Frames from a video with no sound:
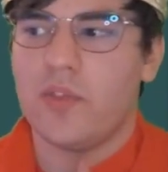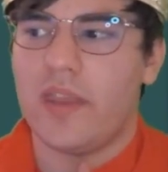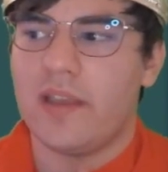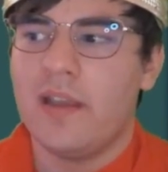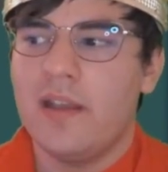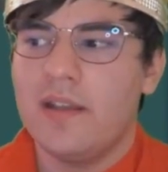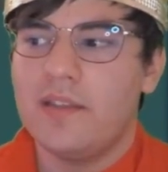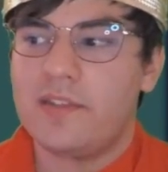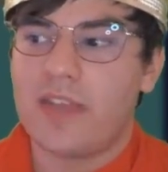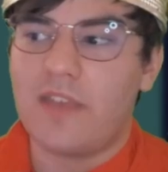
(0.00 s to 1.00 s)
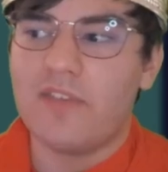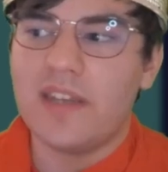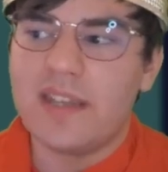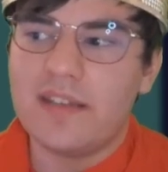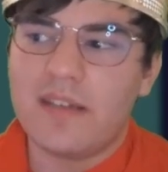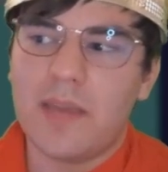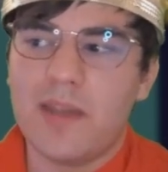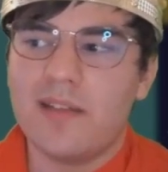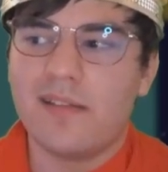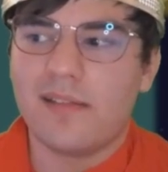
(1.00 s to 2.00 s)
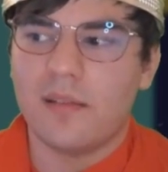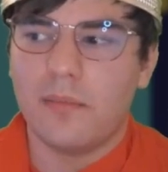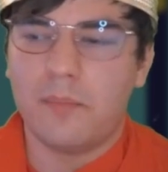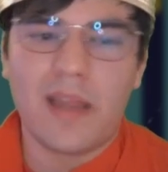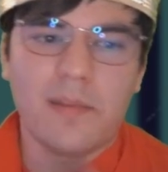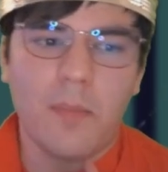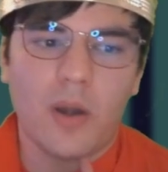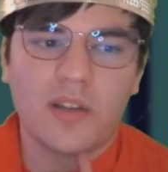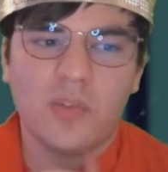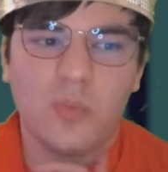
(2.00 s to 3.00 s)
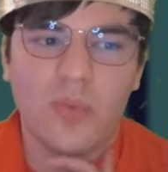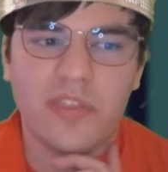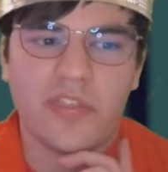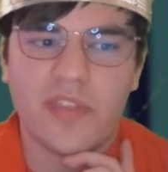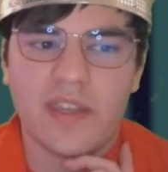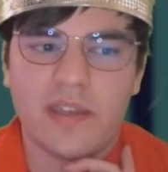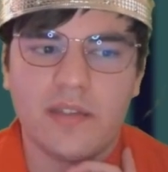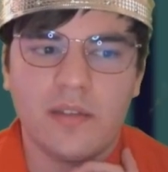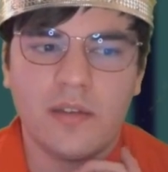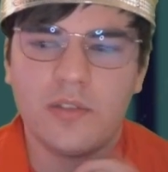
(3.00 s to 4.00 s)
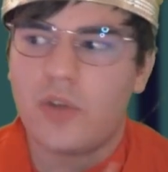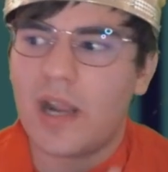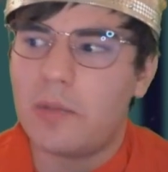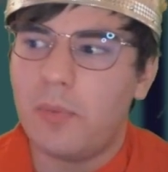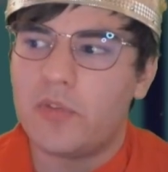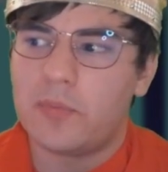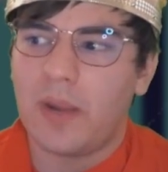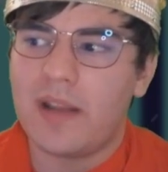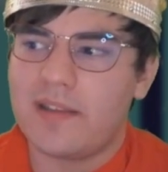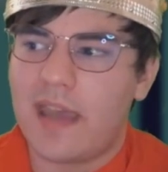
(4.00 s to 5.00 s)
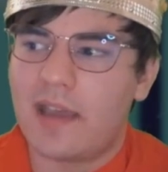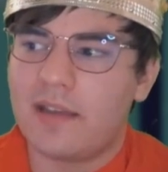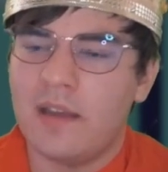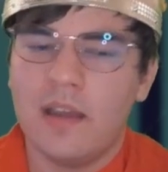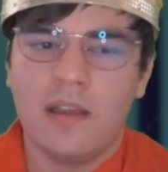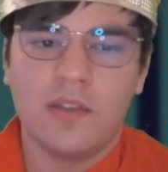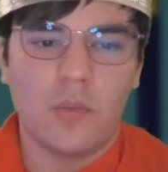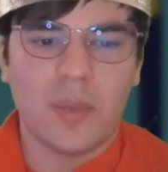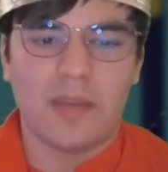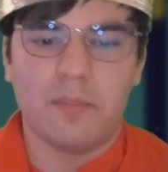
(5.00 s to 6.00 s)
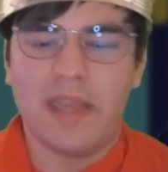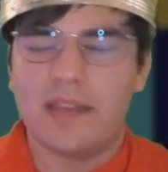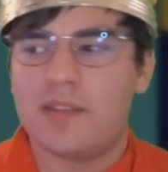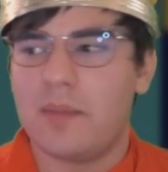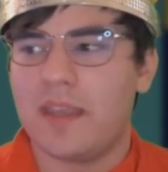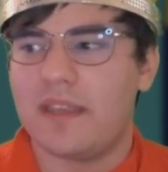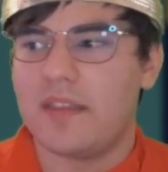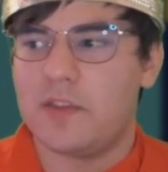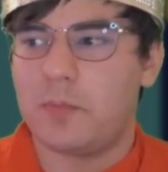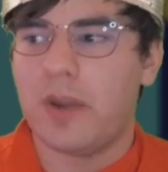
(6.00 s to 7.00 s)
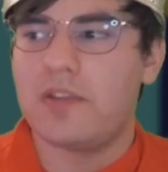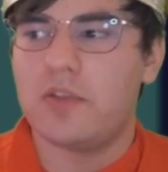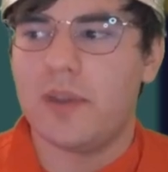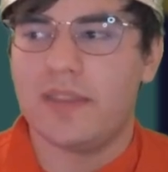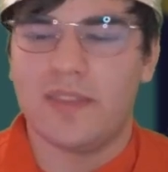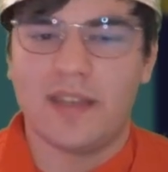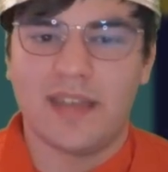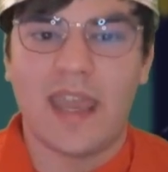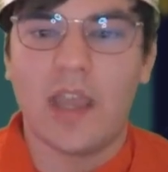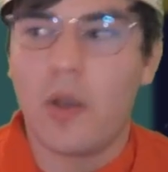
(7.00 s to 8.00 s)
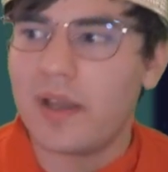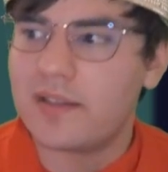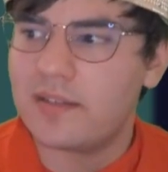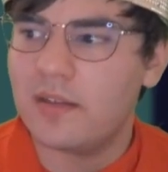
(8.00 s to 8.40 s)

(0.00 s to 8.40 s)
like, 70 damage benchmarks with the Dragapult spread attack, so we can ping something and then spread to it and then KO it.